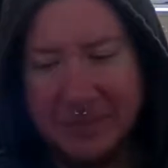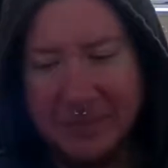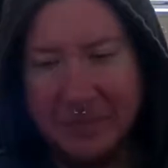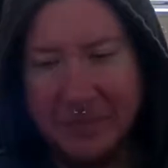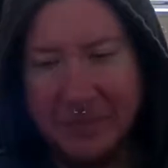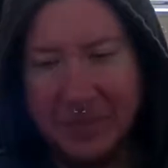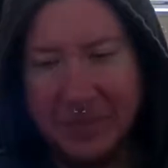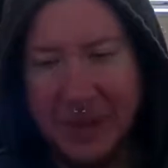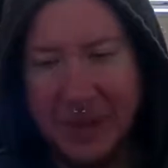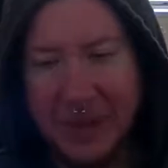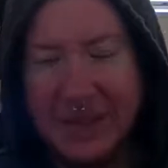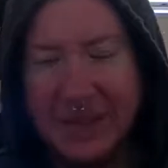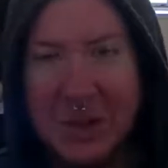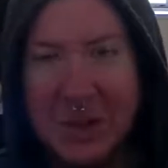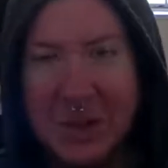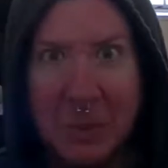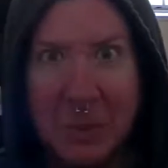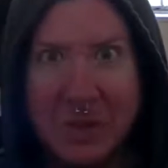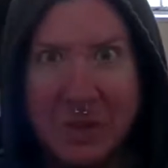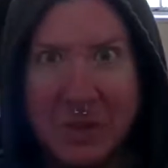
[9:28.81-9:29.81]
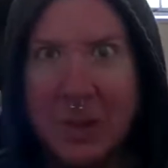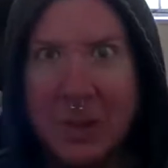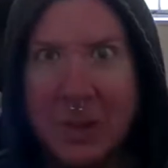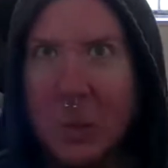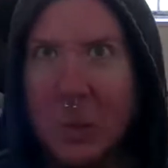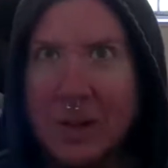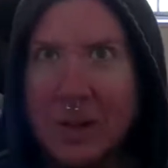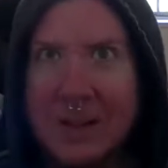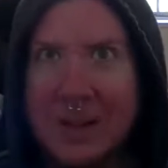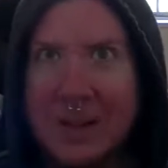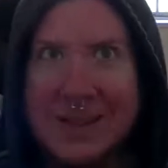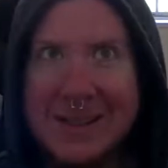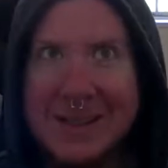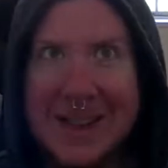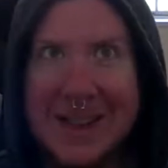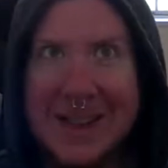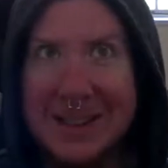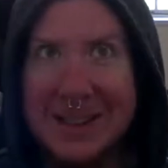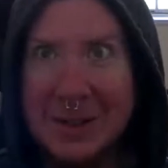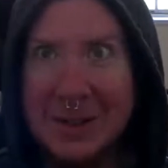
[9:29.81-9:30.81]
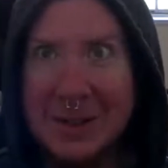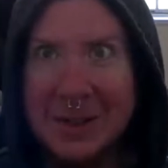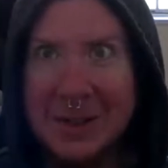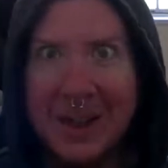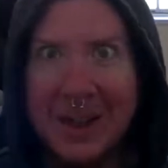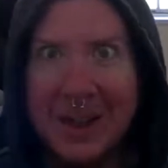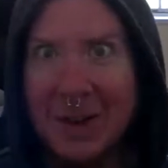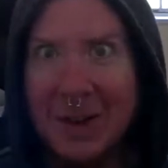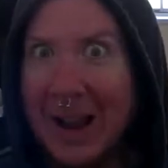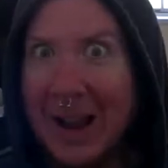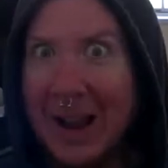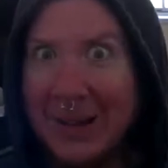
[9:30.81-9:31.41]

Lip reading: It's almost like one doesn't cancel the other out.